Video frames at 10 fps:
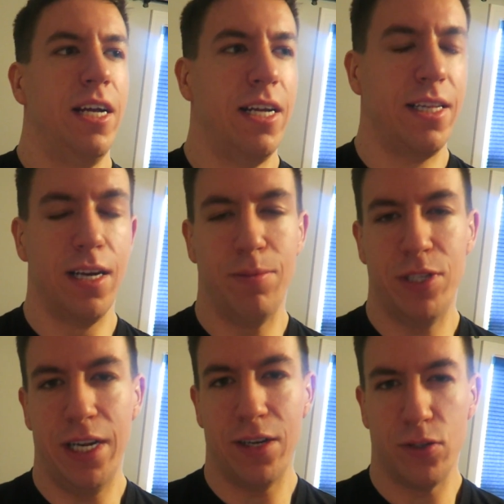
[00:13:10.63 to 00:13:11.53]
in the
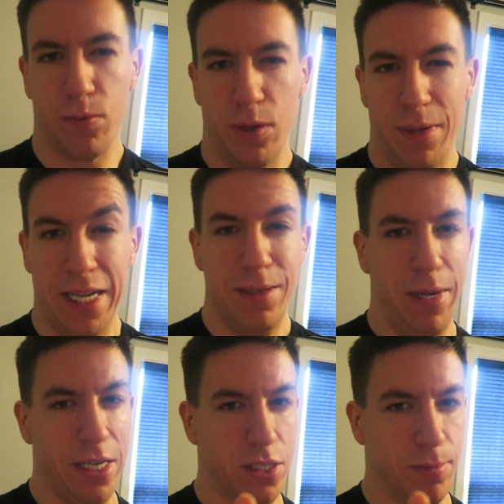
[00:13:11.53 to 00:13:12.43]
upstairs room, not the
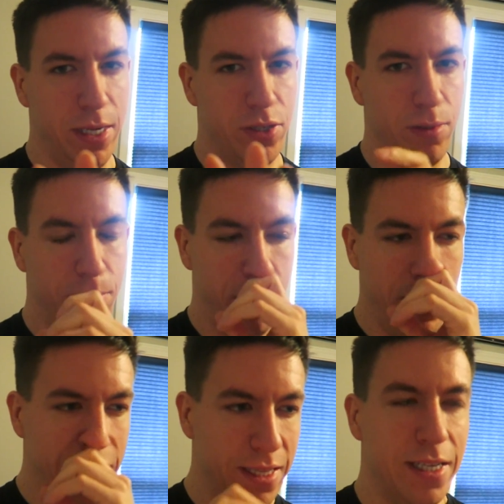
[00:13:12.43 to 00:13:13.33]
master bedroom,
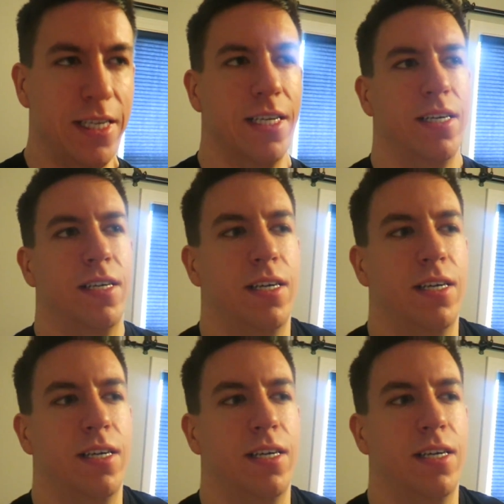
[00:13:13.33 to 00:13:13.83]
but in the